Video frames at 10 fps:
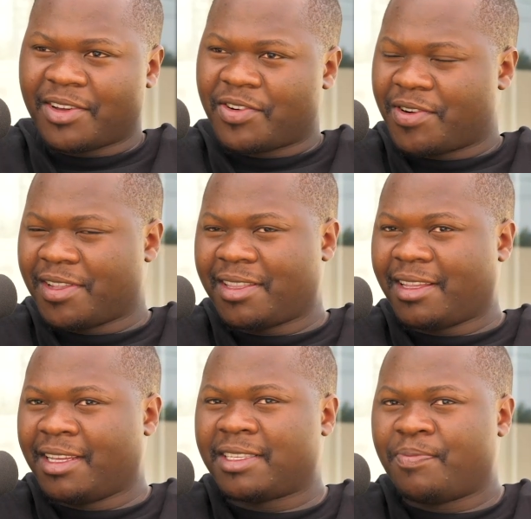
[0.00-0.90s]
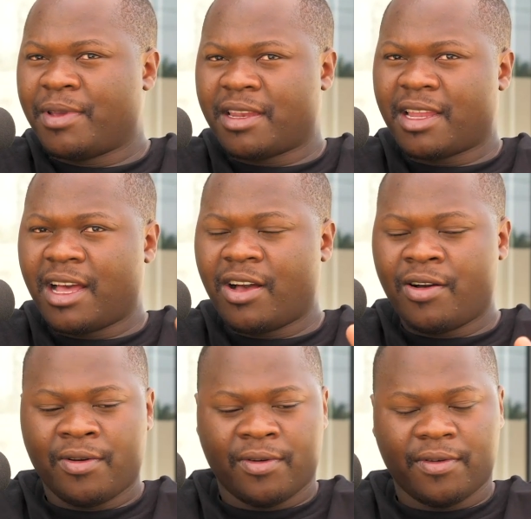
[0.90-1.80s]
growth, it's been
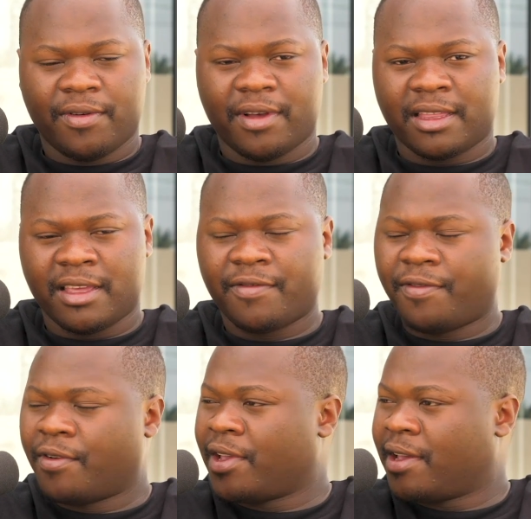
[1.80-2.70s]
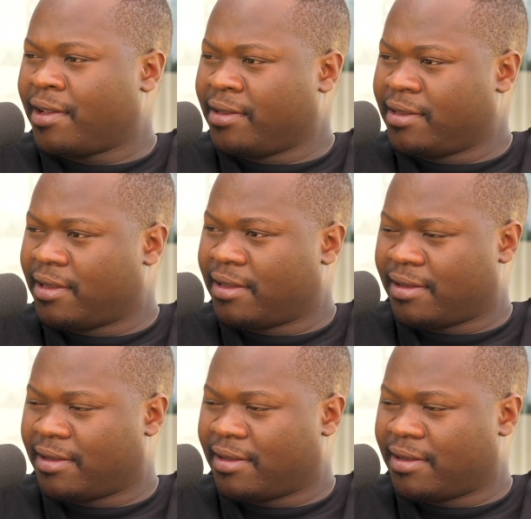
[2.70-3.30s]
now, I think, 4 years,